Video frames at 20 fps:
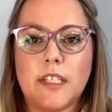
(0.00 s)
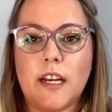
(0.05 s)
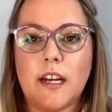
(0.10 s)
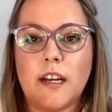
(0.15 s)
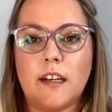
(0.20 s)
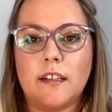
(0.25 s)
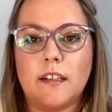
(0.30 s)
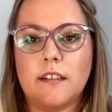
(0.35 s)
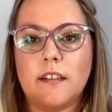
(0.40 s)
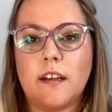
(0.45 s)

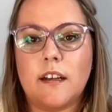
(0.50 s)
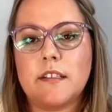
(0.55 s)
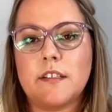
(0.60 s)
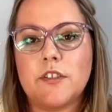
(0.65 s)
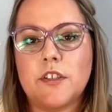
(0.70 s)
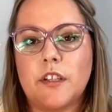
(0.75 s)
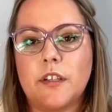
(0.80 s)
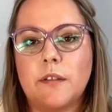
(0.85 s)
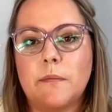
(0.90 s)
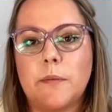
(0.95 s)
Yeah, that's
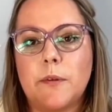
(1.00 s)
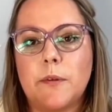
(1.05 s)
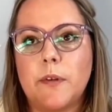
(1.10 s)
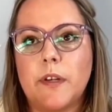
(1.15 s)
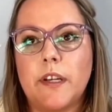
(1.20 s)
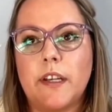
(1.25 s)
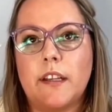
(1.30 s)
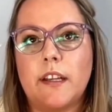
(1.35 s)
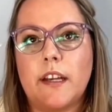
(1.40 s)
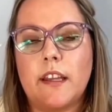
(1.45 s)
such a good
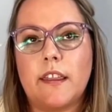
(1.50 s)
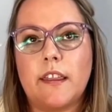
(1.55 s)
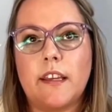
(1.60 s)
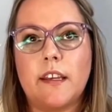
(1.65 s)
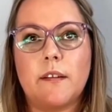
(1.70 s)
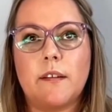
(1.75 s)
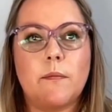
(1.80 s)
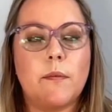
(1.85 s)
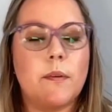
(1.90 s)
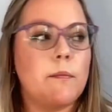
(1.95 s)
point. I
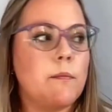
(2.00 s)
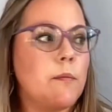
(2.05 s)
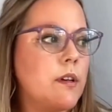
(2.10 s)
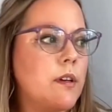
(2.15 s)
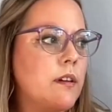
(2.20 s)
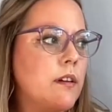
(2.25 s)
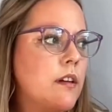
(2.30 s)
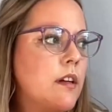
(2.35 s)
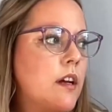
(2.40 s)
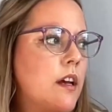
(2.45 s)
think when
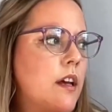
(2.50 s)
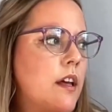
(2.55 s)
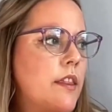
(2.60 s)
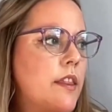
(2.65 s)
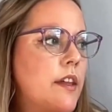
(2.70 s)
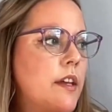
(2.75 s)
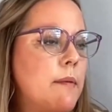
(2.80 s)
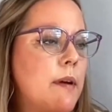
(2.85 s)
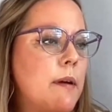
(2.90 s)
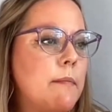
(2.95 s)
we're
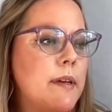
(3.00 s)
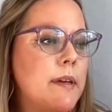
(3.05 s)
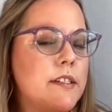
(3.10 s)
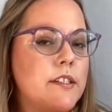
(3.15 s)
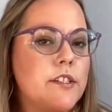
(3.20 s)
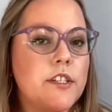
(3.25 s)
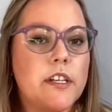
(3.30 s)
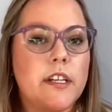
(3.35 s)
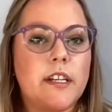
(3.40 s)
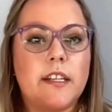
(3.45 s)
thinking about
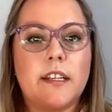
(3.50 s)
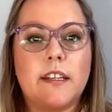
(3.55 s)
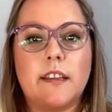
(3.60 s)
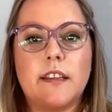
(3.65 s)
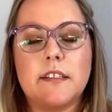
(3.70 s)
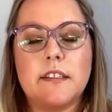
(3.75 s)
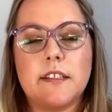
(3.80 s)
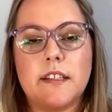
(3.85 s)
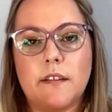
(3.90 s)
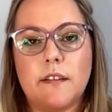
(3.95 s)
messaging
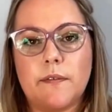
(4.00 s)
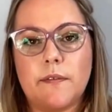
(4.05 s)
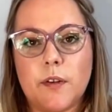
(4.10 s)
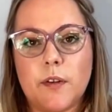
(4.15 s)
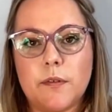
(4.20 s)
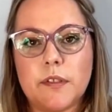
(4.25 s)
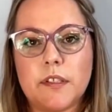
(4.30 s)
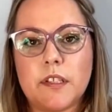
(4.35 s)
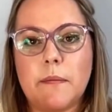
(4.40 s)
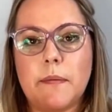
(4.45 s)
and the
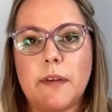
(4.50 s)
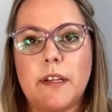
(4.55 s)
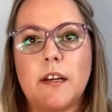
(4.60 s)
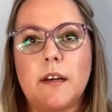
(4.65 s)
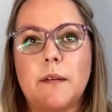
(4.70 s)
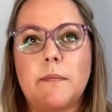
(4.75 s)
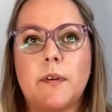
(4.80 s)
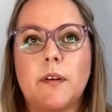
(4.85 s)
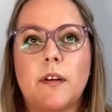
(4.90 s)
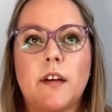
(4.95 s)
CFOs coming
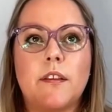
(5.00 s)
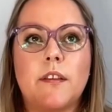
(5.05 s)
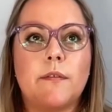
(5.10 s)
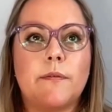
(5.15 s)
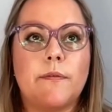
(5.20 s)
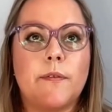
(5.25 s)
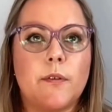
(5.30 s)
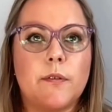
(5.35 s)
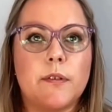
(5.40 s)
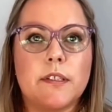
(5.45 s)
up or
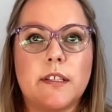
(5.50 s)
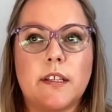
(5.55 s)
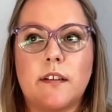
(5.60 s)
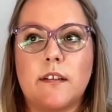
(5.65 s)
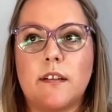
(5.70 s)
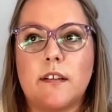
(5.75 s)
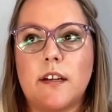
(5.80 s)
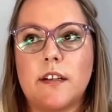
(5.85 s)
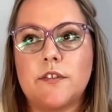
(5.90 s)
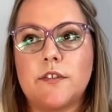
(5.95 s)
other folks
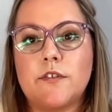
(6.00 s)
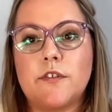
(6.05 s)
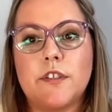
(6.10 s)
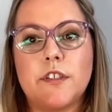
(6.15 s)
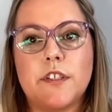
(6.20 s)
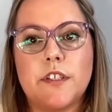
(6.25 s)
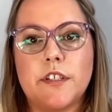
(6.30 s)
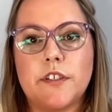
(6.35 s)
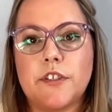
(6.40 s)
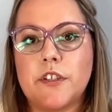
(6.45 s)
that are
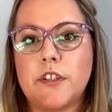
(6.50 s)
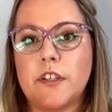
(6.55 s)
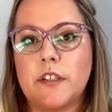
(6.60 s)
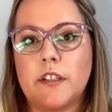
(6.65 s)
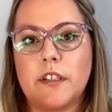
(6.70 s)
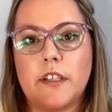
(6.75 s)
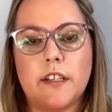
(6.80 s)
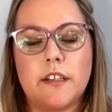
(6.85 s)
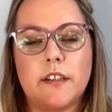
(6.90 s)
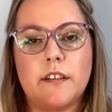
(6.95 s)

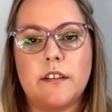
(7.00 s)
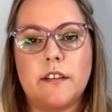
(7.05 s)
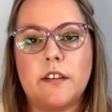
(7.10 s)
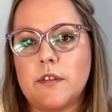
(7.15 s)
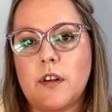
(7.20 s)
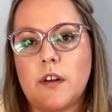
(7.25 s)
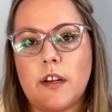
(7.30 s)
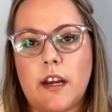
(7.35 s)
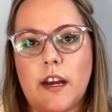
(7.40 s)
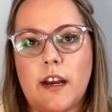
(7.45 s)
traditionally
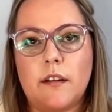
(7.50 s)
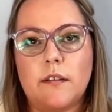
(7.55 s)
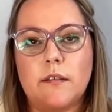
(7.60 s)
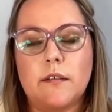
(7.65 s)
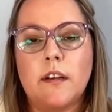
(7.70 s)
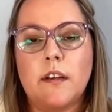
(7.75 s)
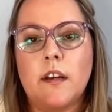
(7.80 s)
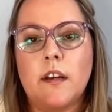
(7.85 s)
sought